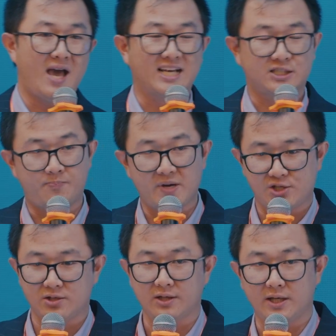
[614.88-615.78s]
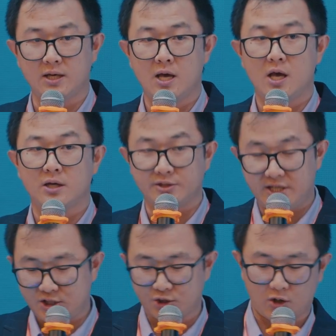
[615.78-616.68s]
especially
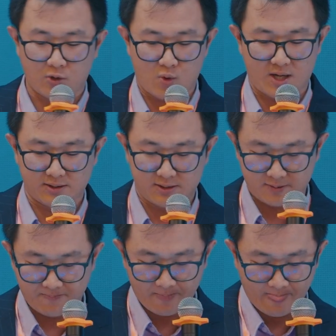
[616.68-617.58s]
digital ones.